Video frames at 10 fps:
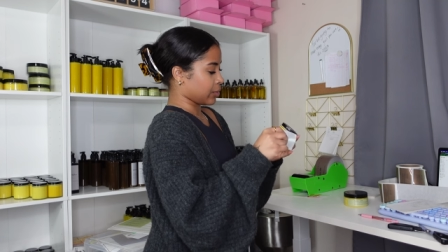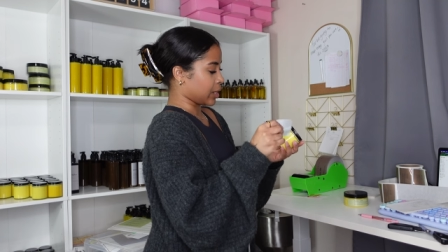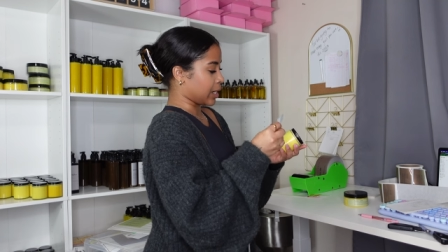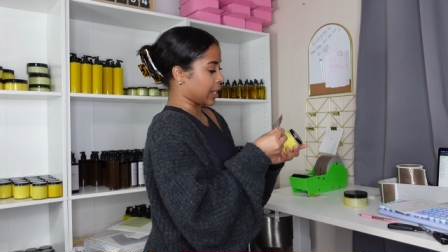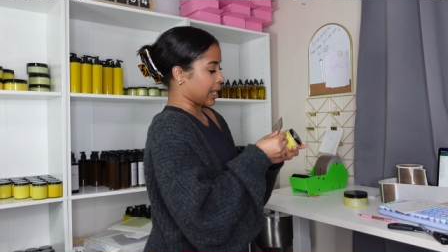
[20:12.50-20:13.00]

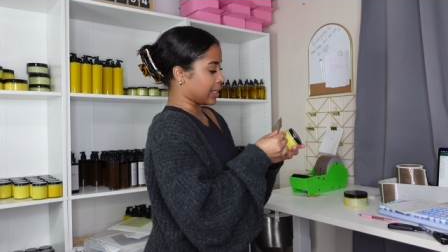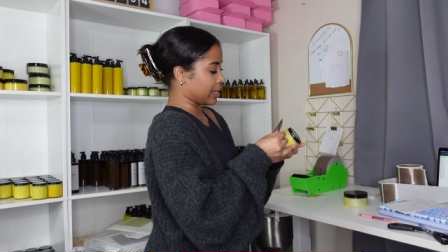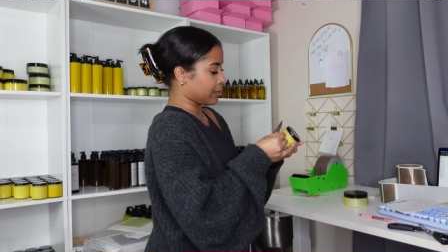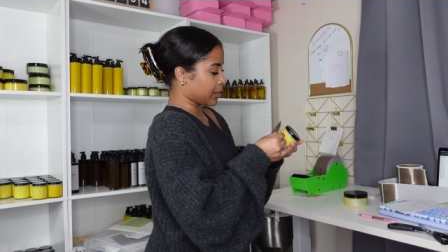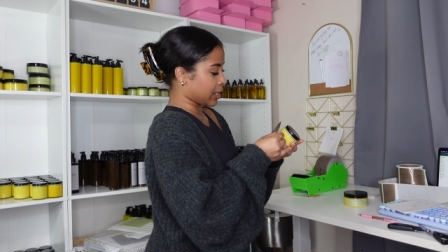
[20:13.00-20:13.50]
And yeah, I
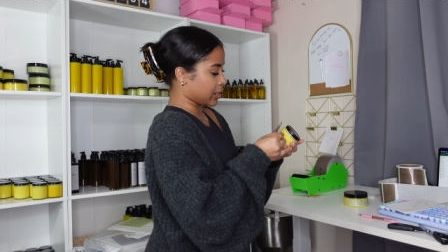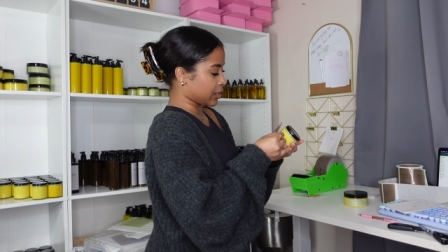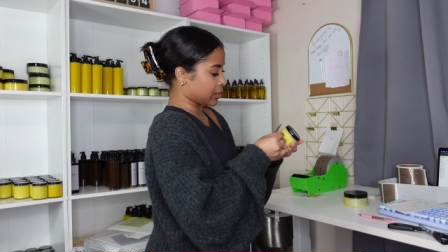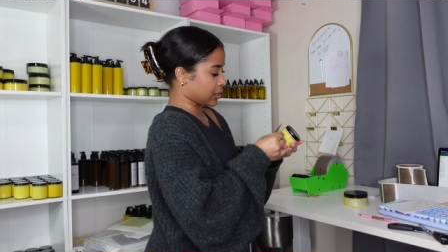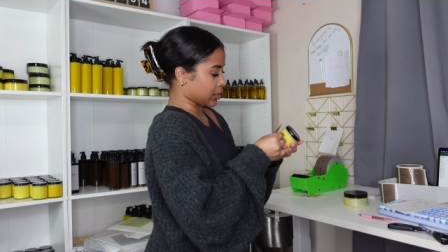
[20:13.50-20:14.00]
think we're gonna
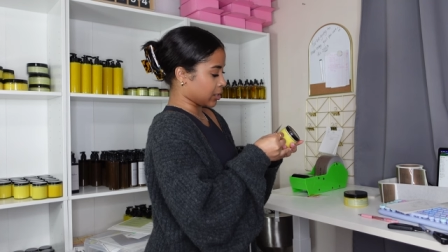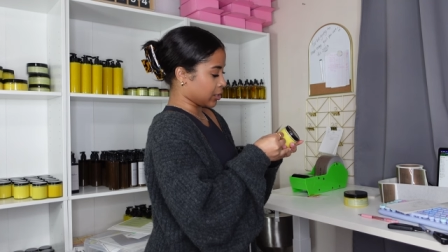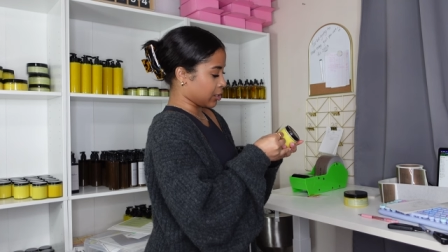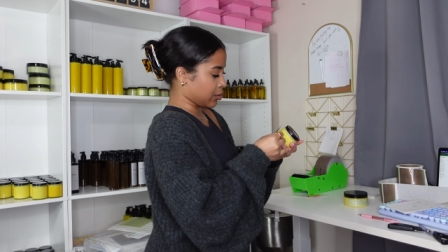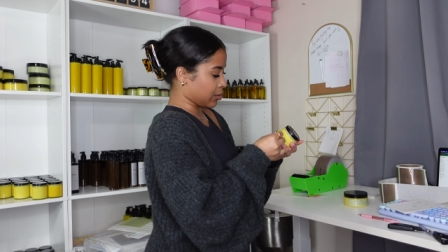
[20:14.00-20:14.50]

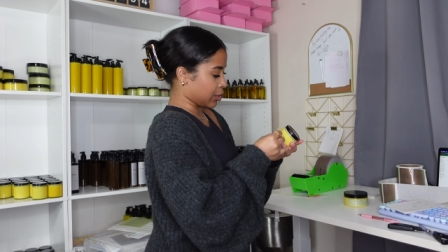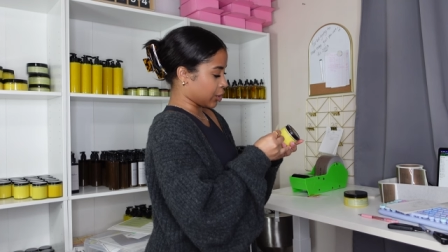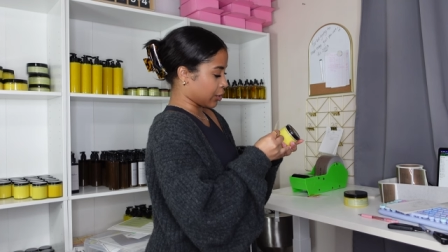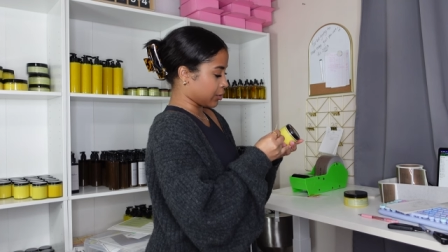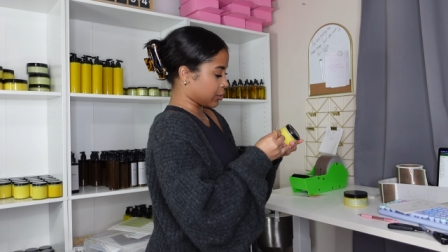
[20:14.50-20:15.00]
discontinue the
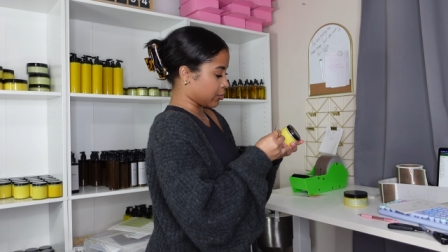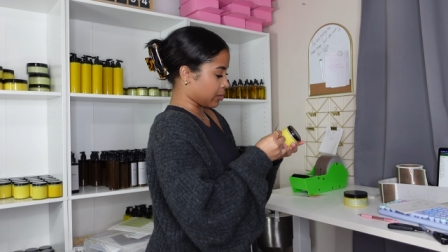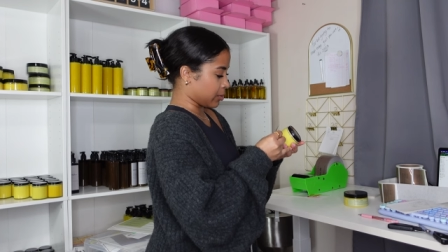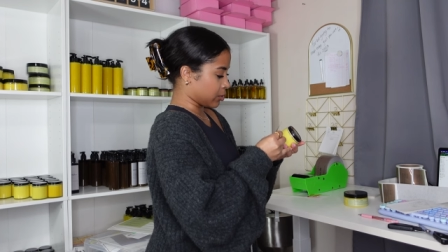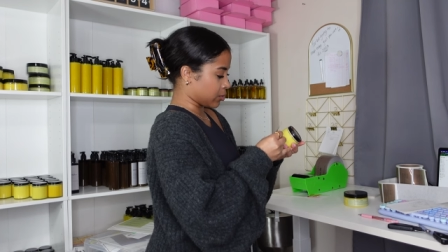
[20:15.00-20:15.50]
cherry
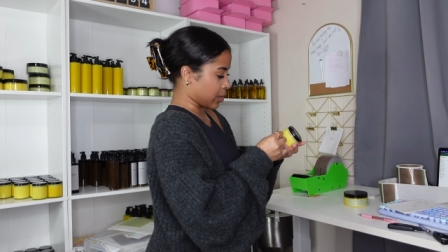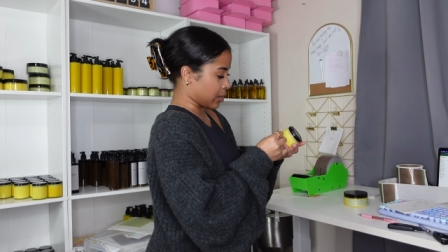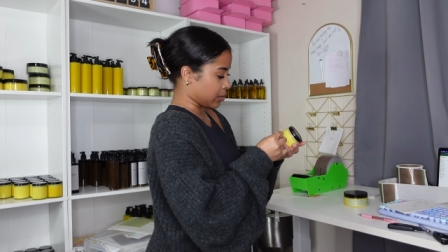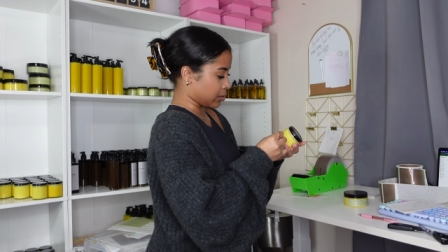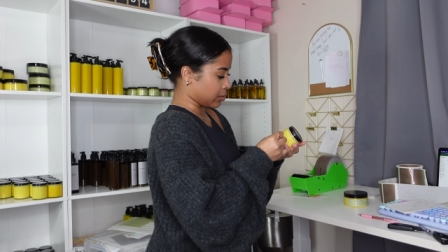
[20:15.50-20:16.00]
scrub as
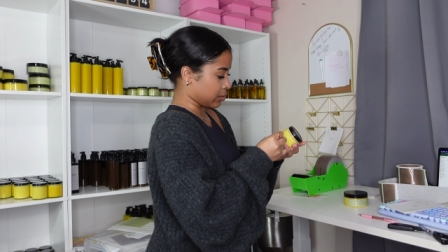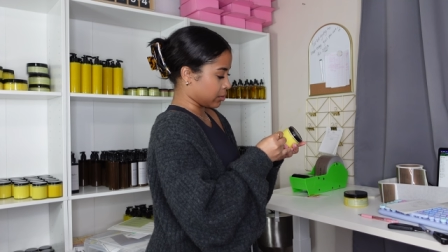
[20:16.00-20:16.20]
well.